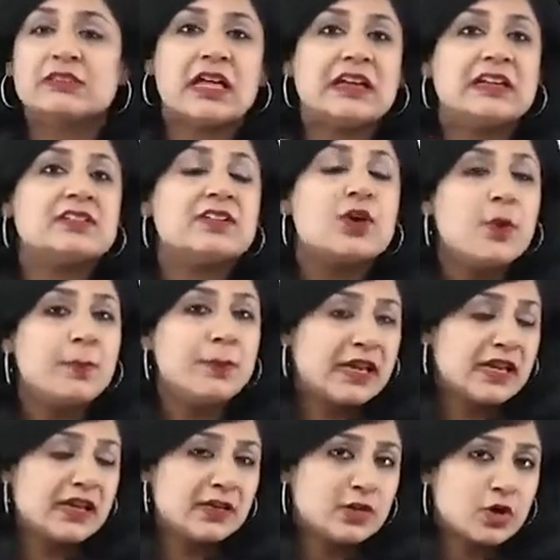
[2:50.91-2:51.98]
that it's an open
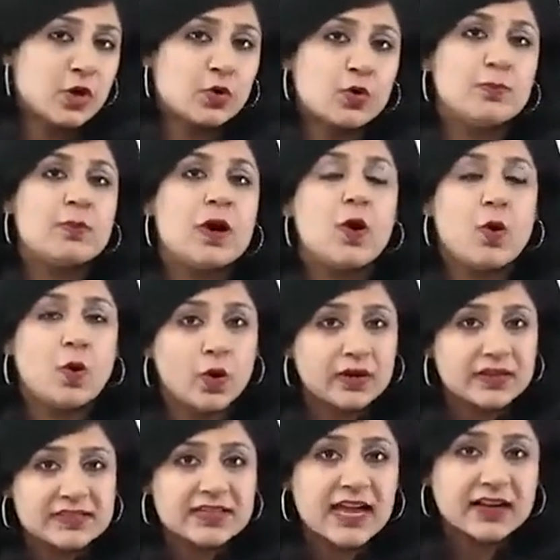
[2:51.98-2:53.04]
angle glaucoma
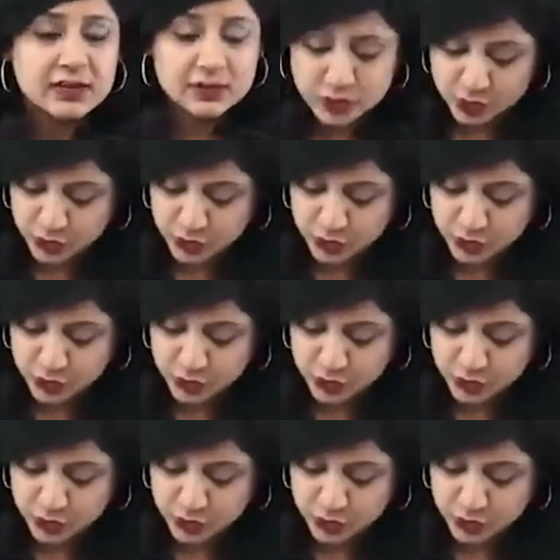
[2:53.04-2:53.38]
or it's angle